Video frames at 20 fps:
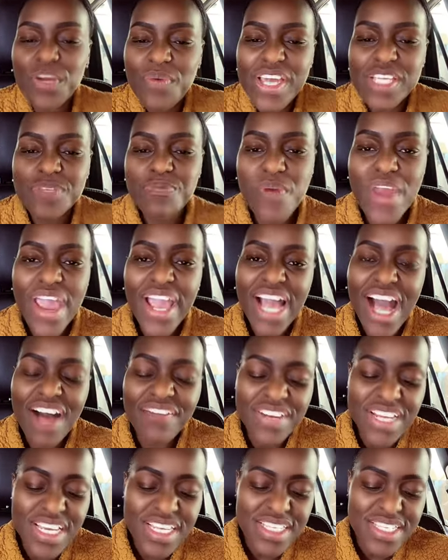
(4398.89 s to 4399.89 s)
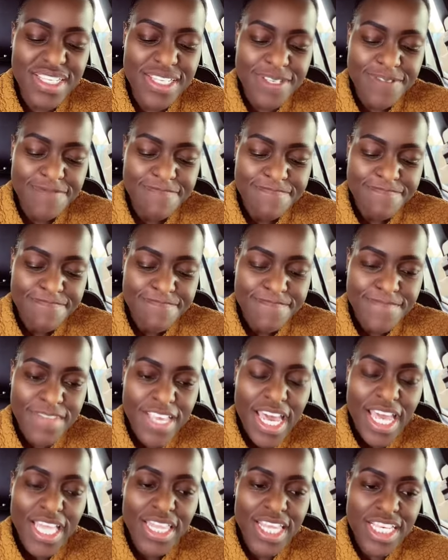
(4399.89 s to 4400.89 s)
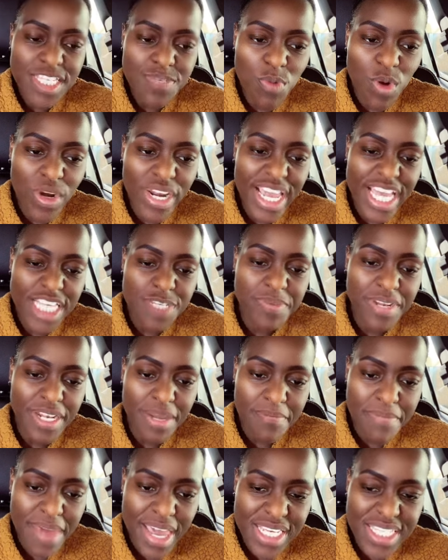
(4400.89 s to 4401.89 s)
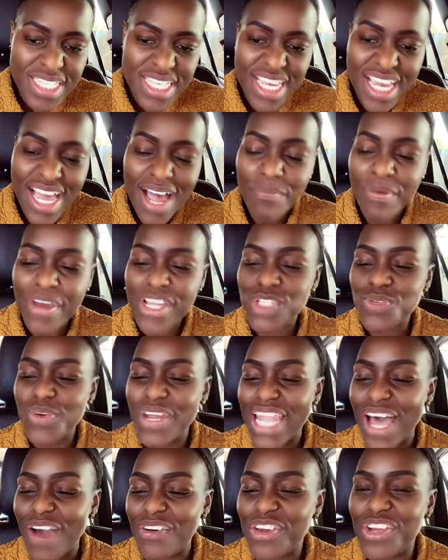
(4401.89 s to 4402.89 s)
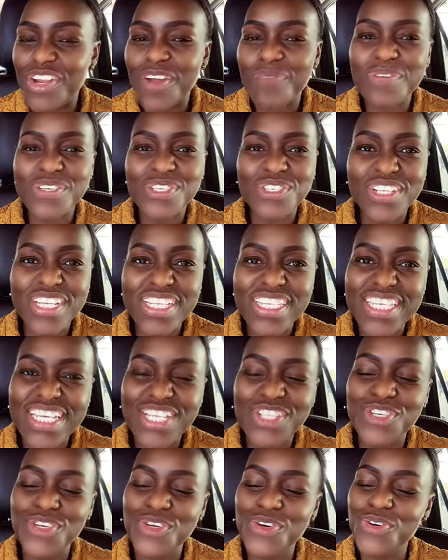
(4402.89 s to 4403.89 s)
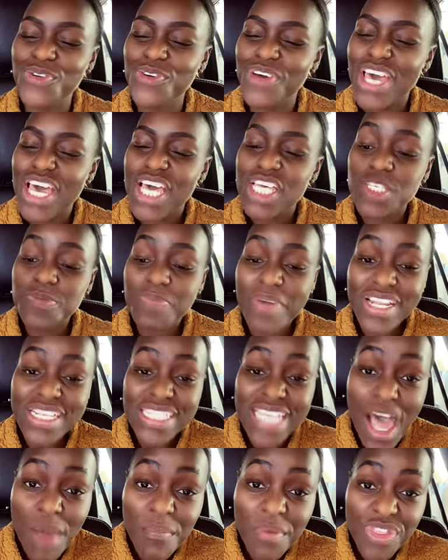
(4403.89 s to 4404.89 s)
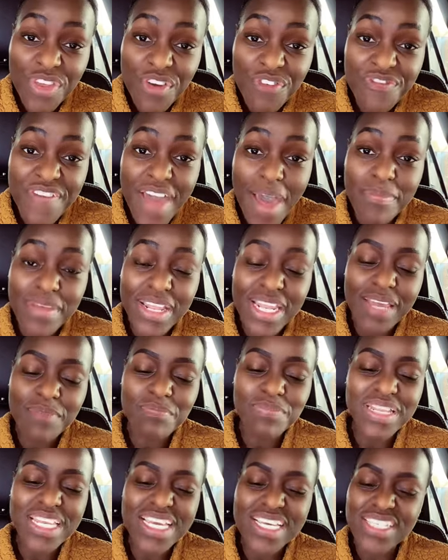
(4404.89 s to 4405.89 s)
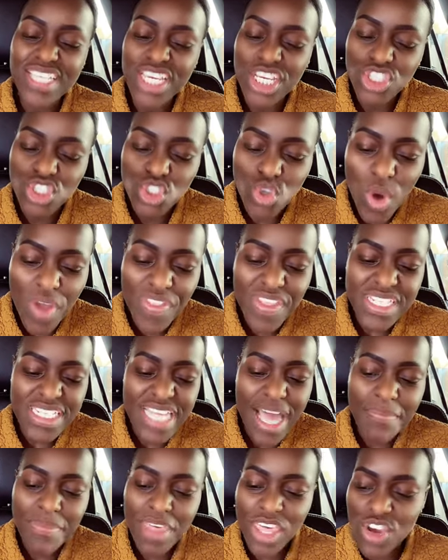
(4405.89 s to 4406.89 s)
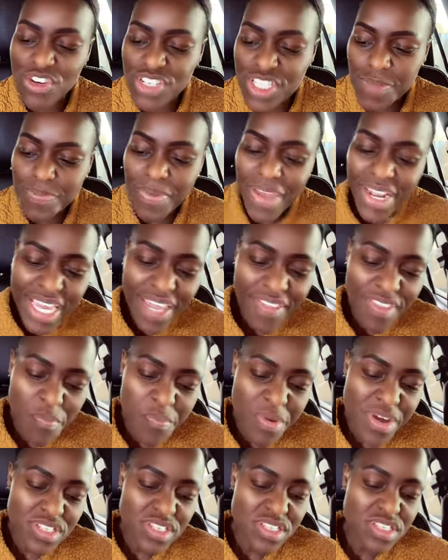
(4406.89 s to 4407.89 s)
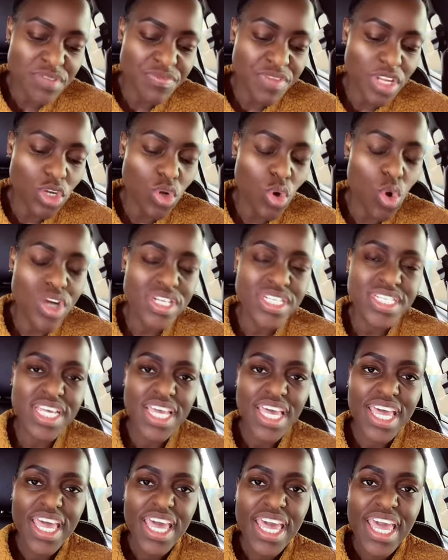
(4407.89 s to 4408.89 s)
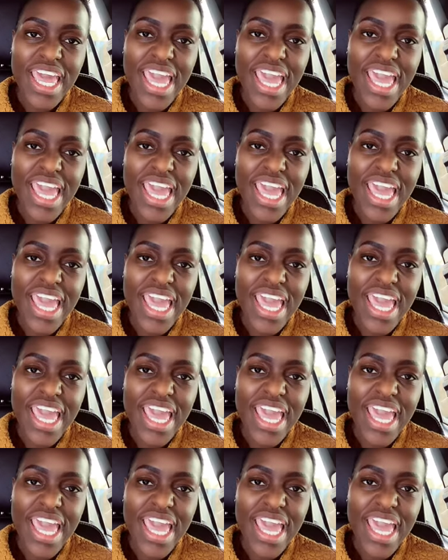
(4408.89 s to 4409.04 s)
Anyways, prayer governors, This morning has been amazing. I'm going to allow you an opportunity to spend time with your family. Please enjoy the time that you're spending in the presence of the Lord.